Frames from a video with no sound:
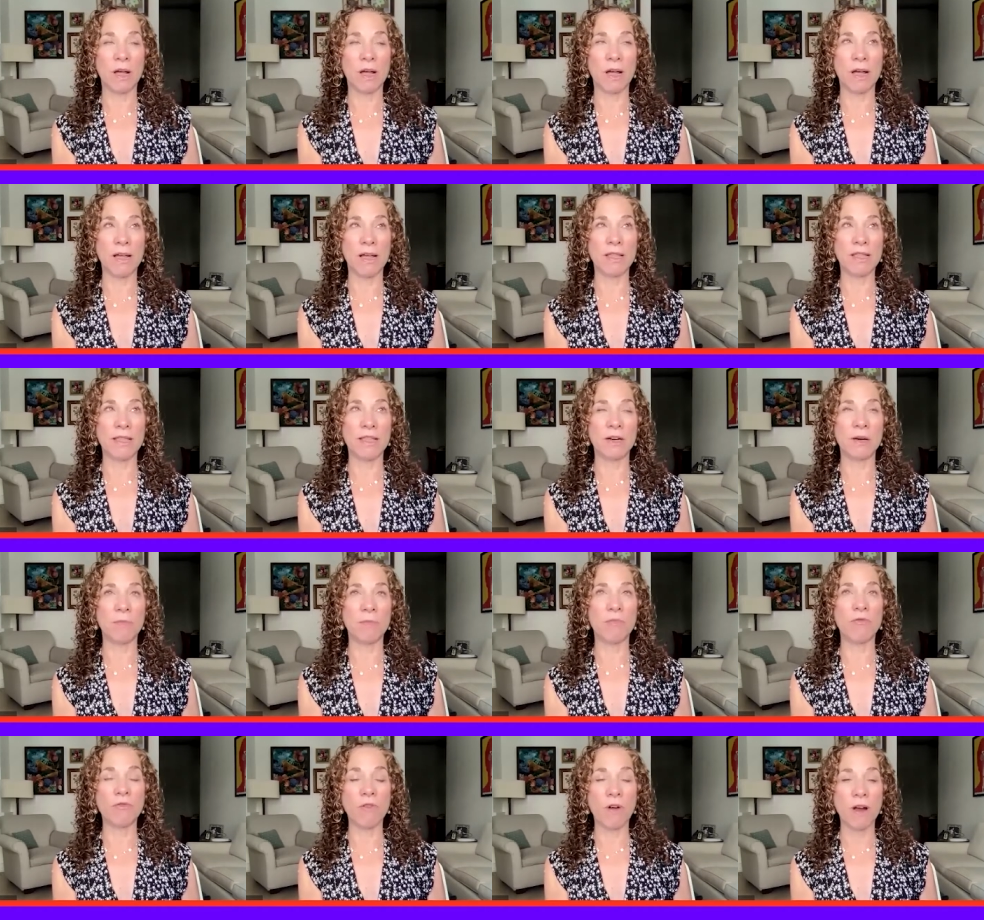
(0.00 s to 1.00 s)
uh,
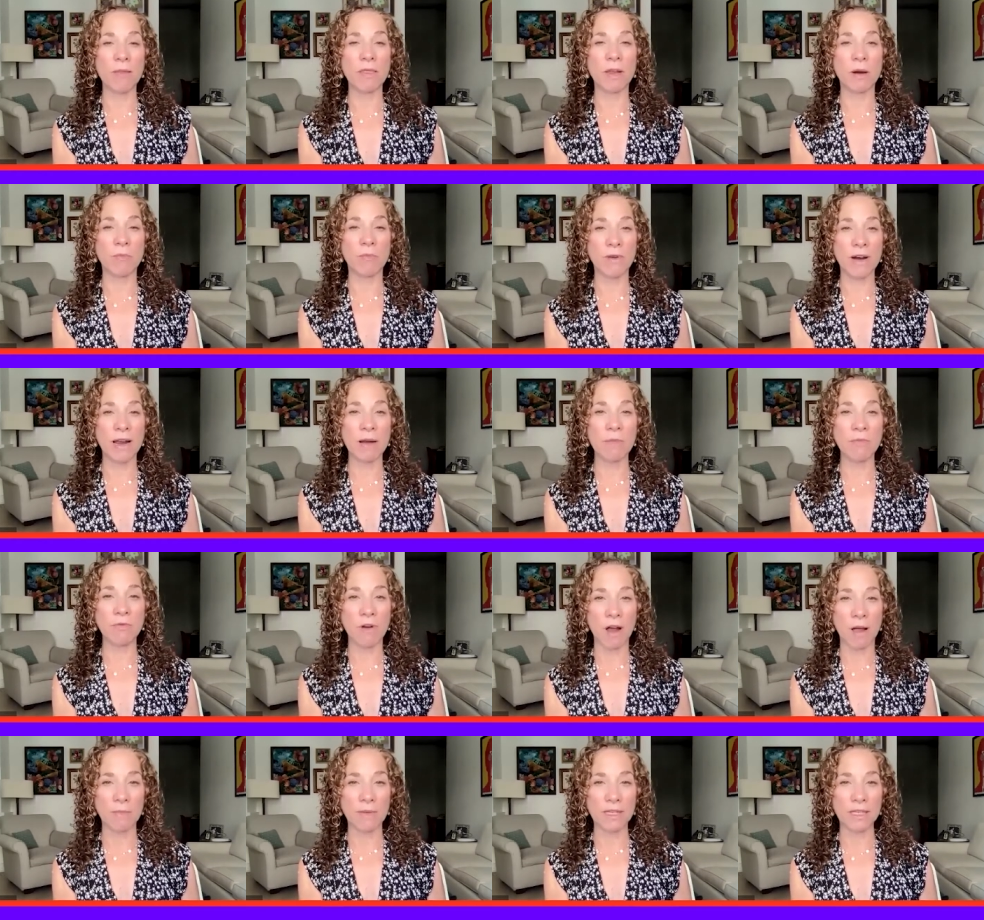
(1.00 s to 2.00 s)
their, pro- their brand
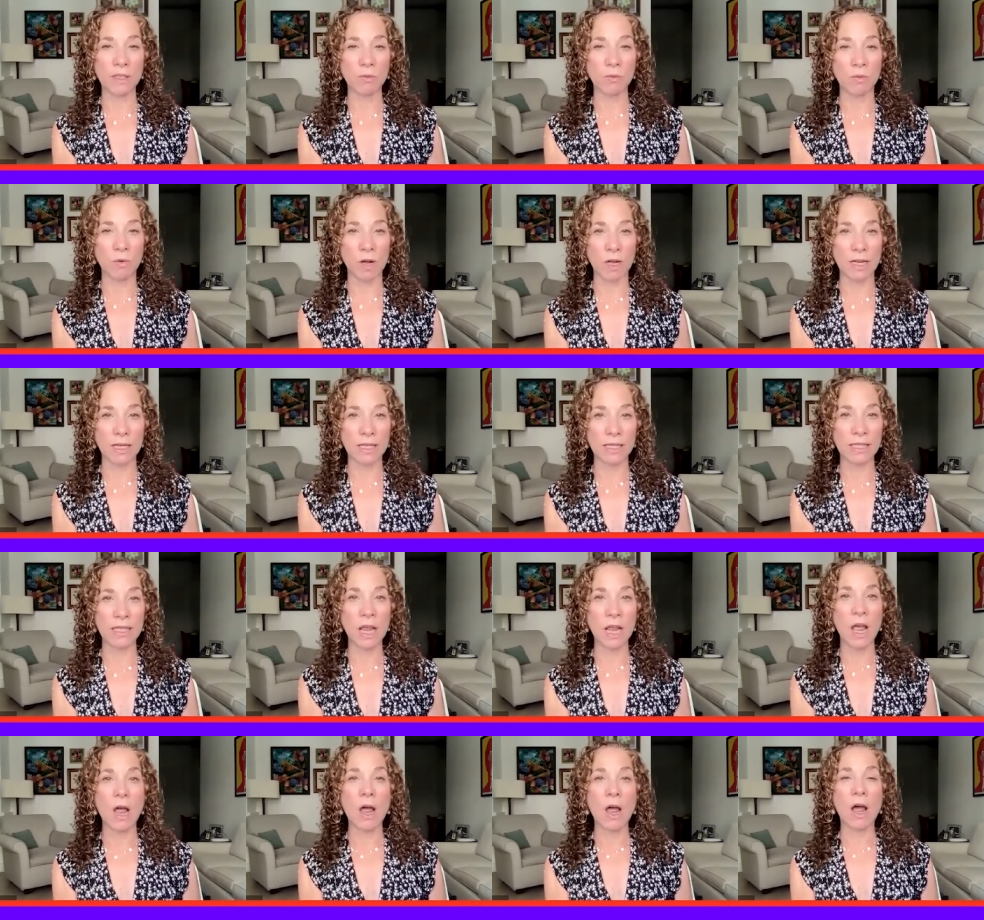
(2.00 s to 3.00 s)
promise
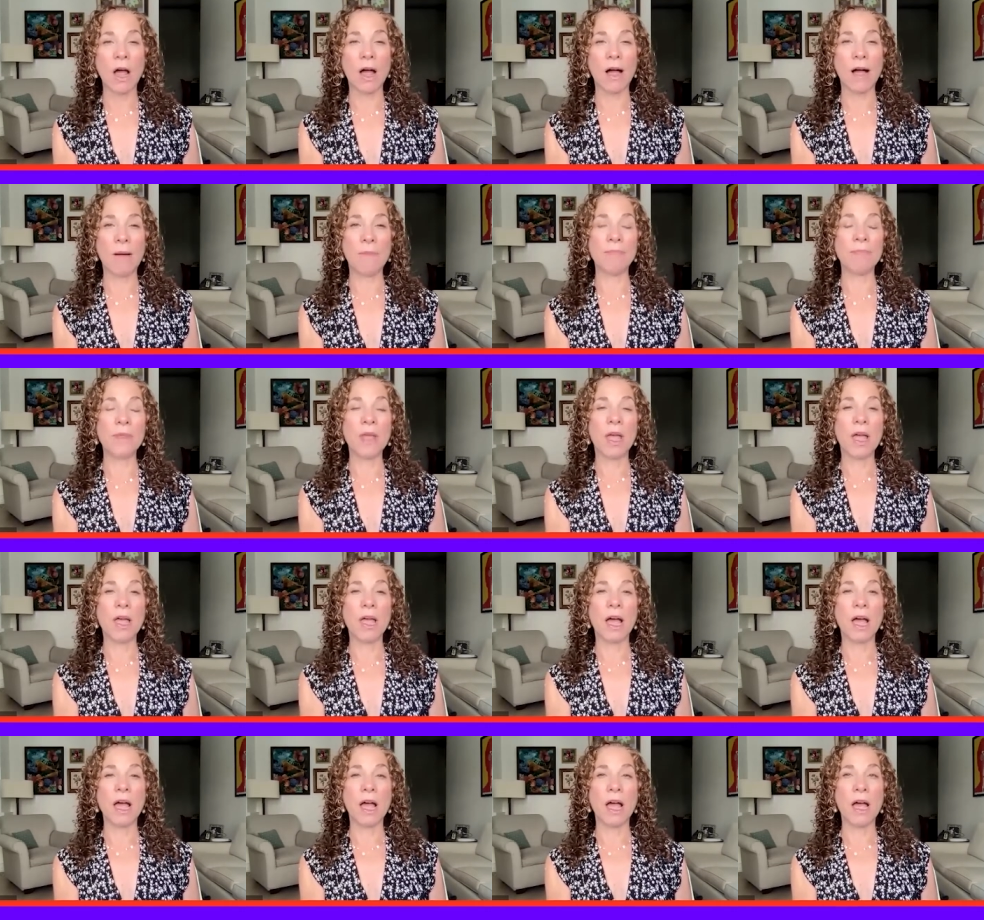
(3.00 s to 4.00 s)
was um,
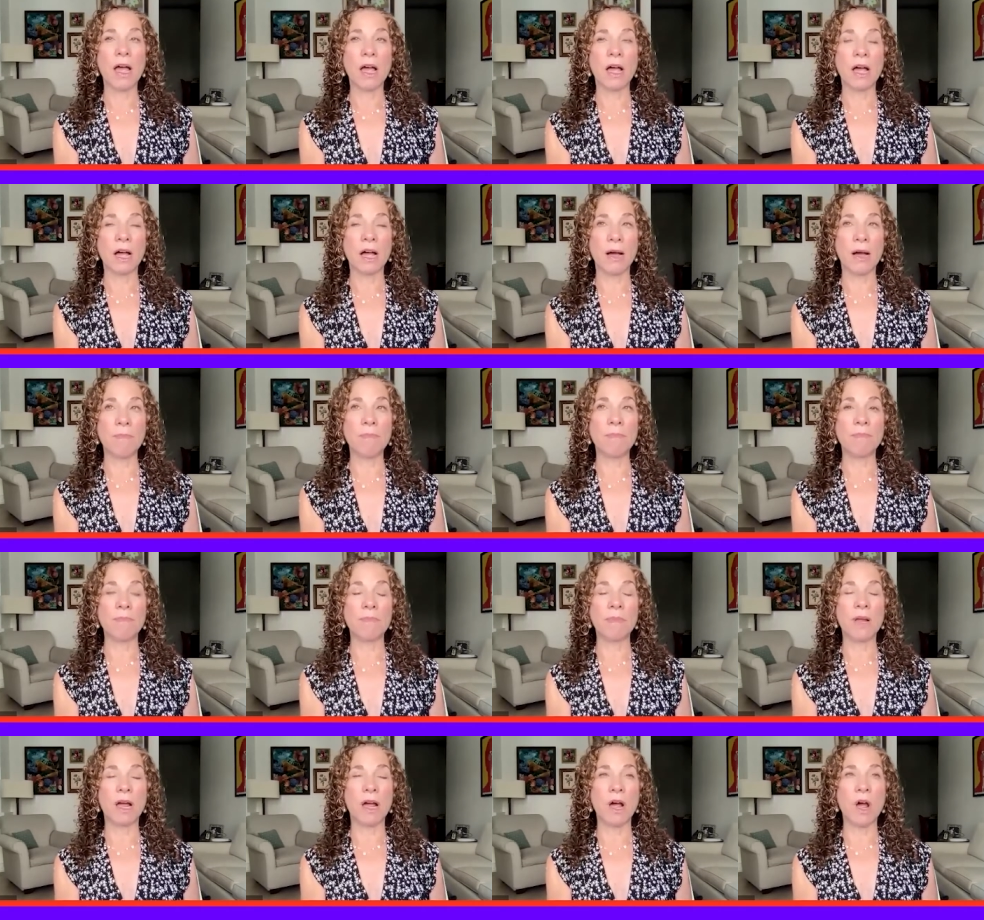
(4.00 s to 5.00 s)
uh,
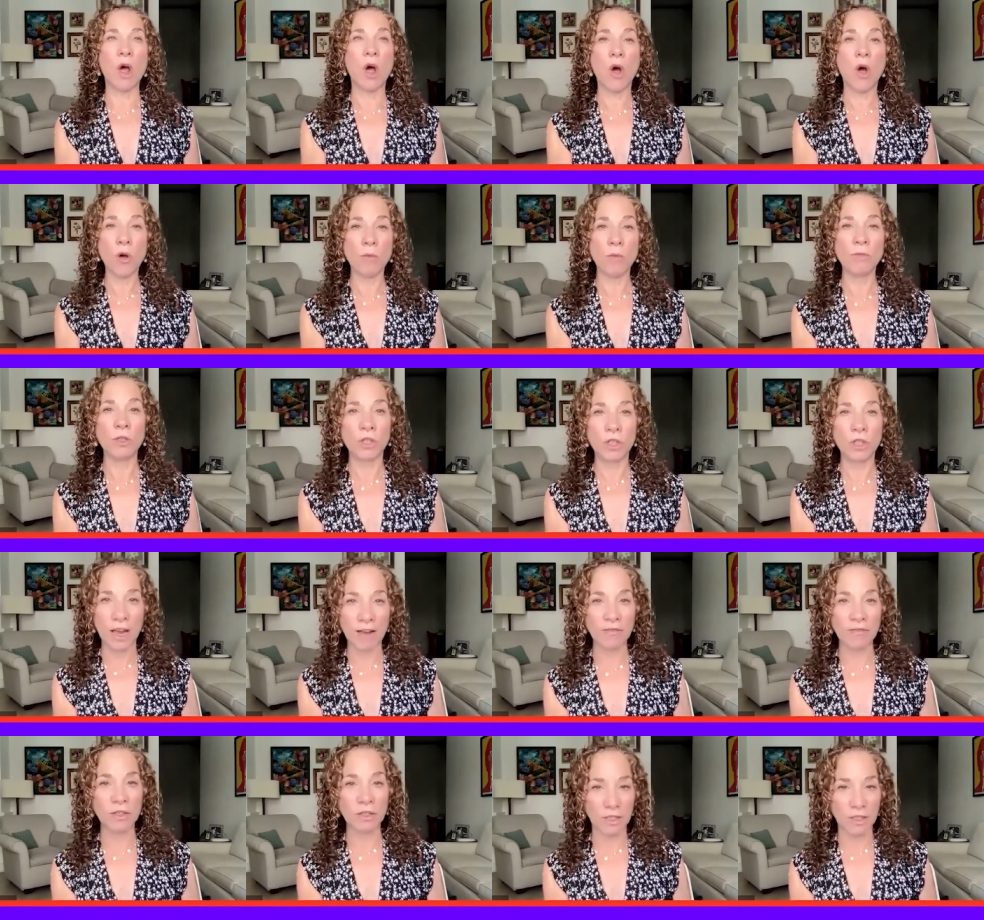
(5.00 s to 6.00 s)
a home
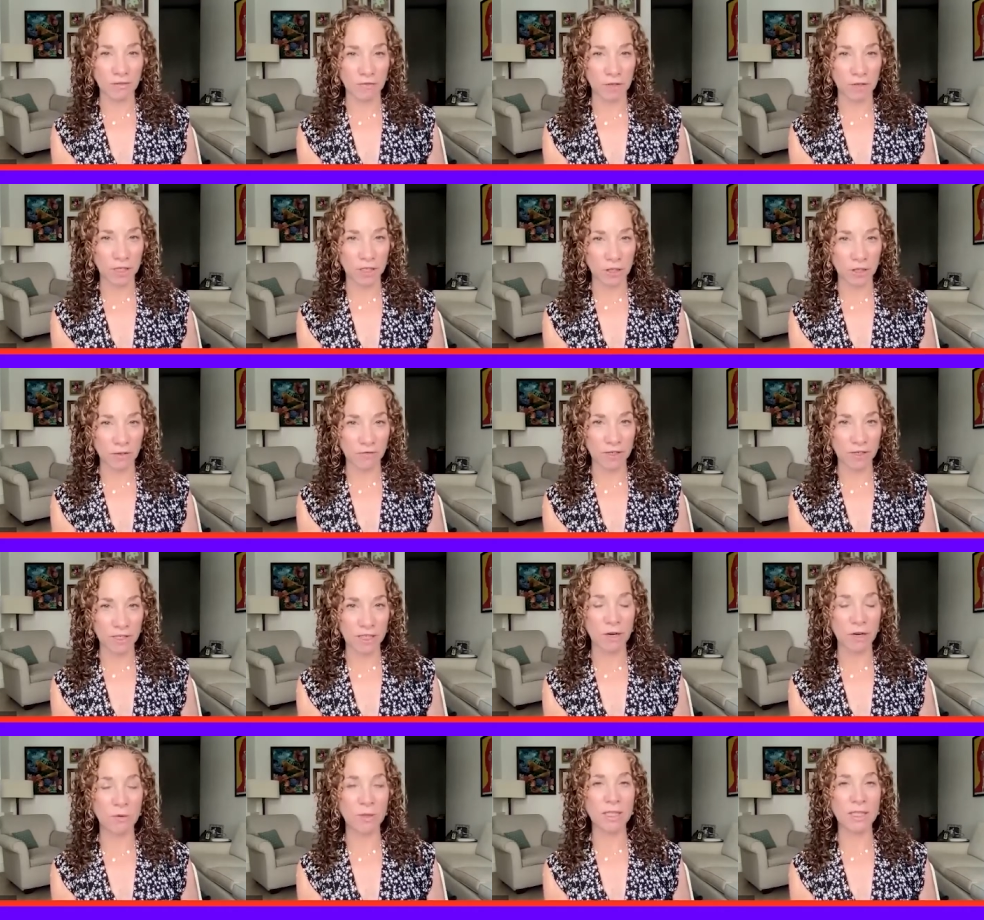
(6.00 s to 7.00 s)
chef delivery
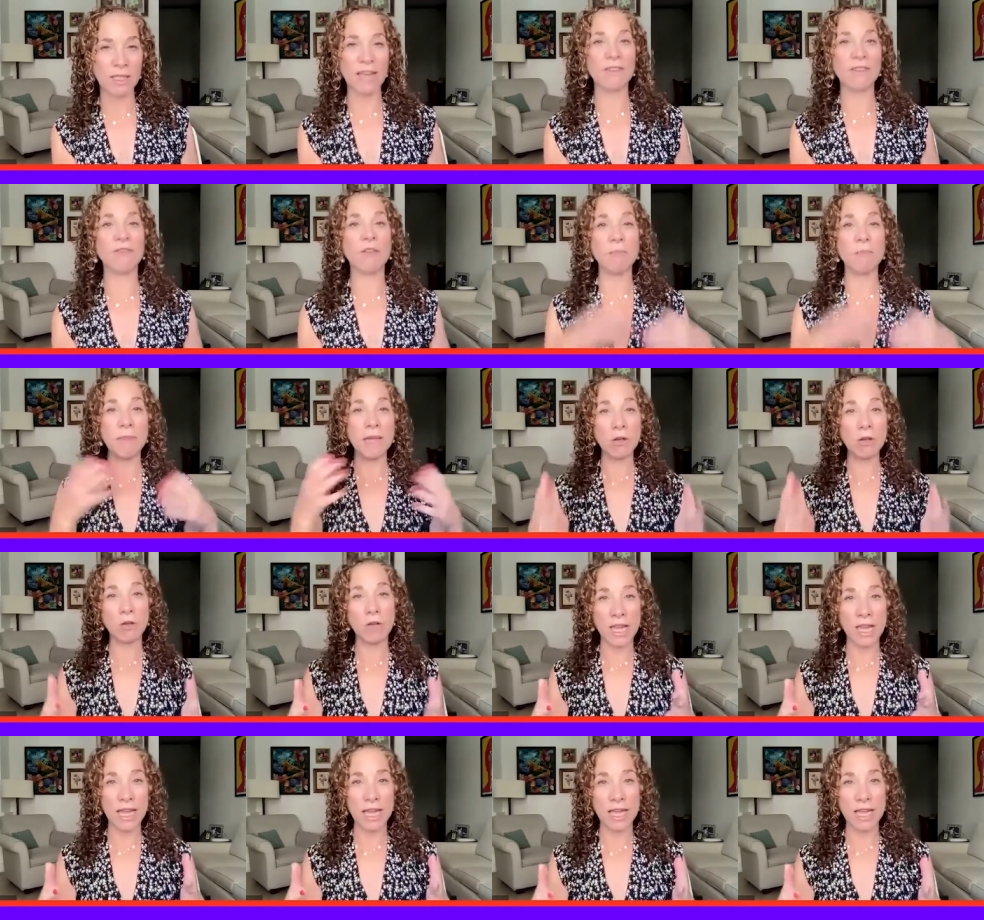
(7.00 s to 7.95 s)
service. So instead of a meal